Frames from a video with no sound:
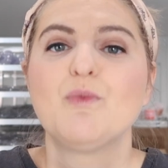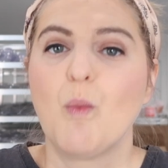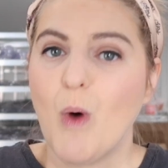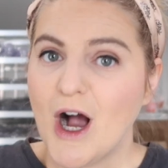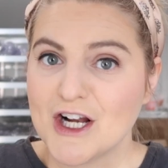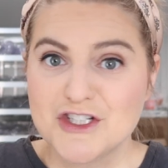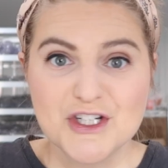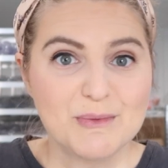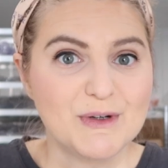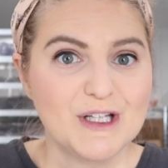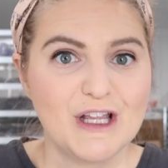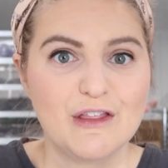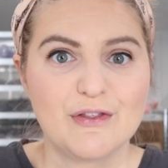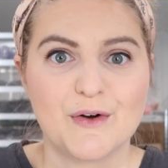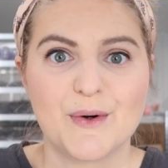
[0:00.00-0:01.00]
wash it
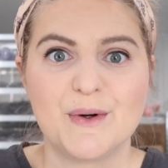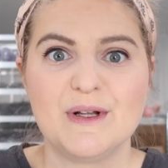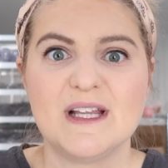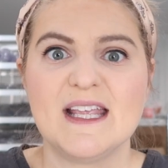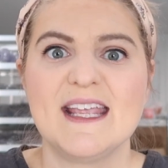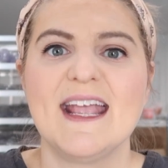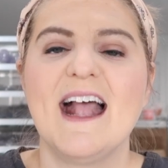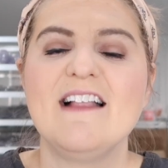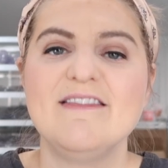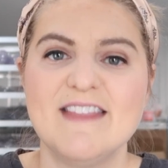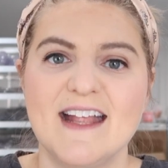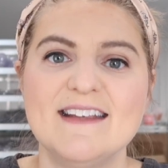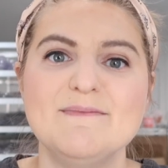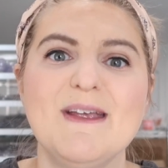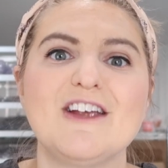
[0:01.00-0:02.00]
really thoroughly, and
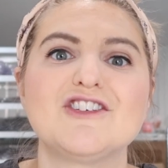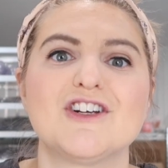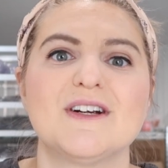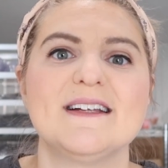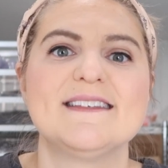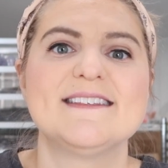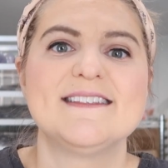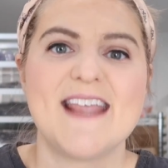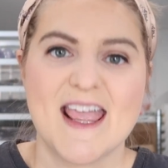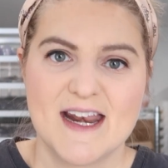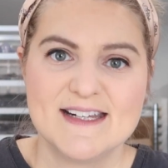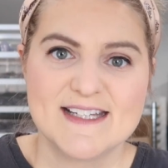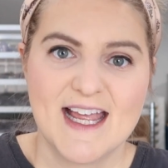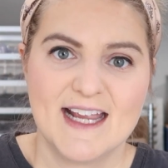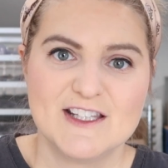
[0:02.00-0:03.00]
then make sure it's
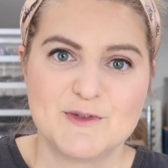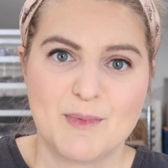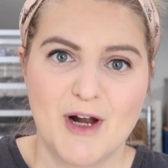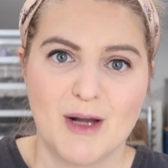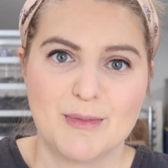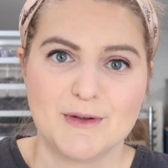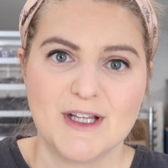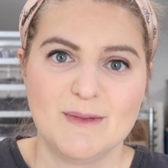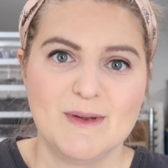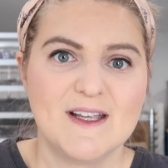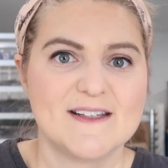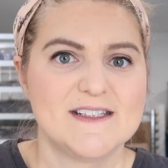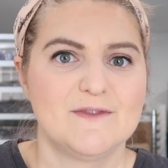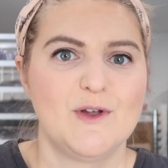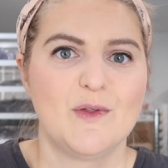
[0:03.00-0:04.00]
sanitized properly,
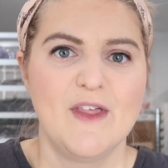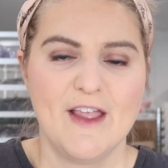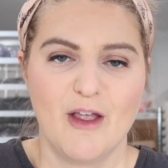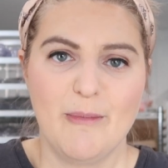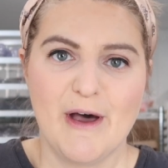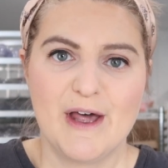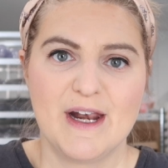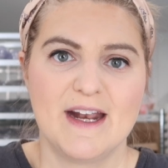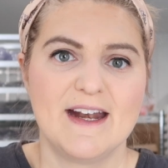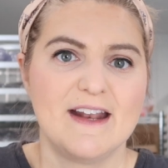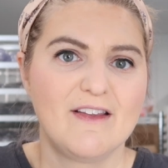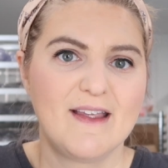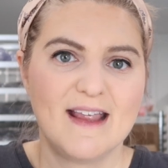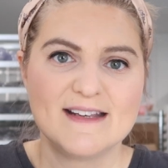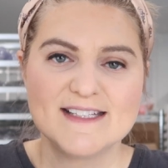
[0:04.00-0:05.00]
because if you think about it,
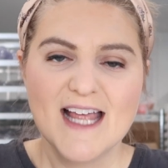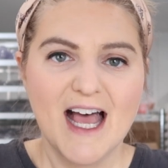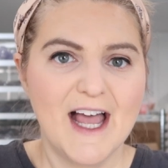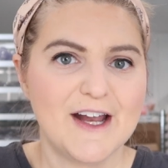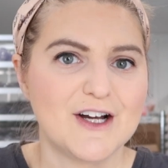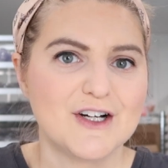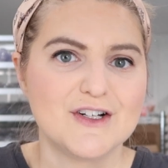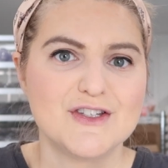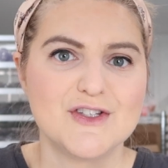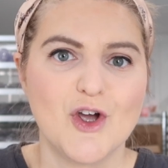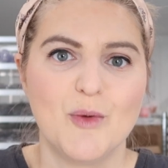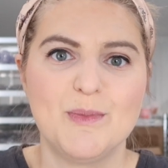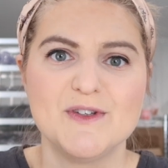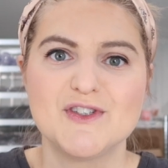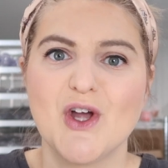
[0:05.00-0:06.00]
the entire
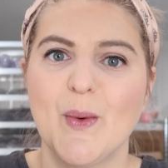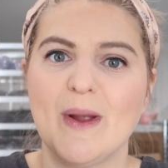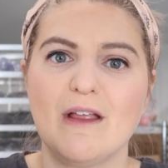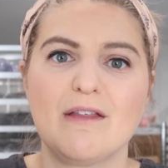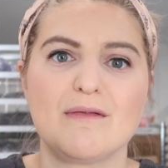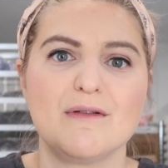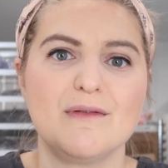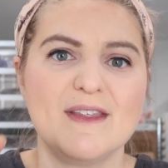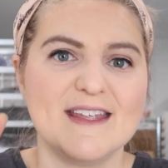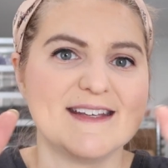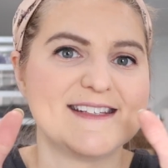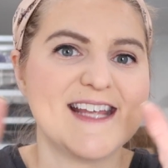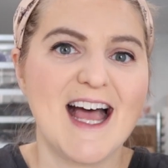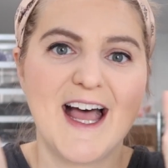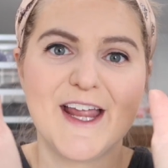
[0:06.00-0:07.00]
soap is going through the
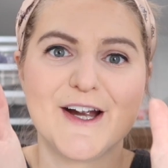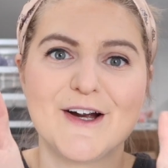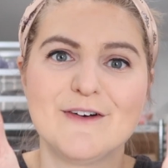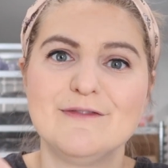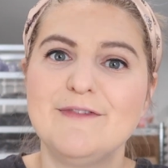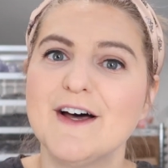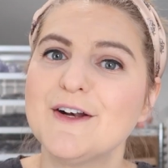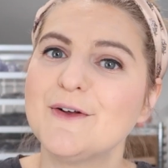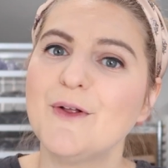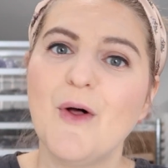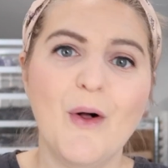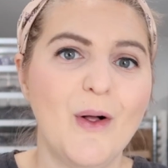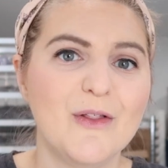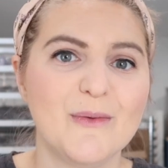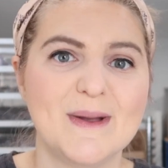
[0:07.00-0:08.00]
entire funnel
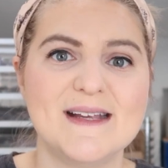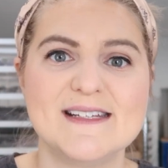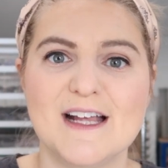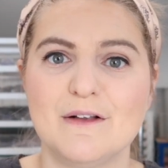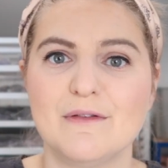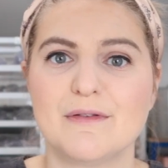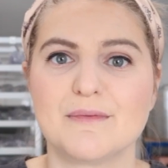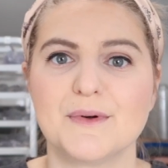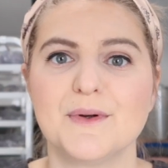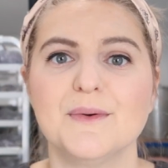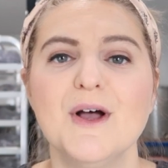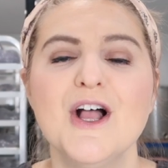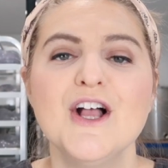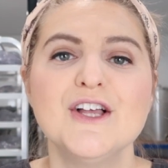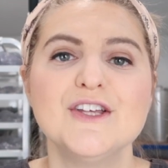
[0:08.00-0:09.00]
all the way down through.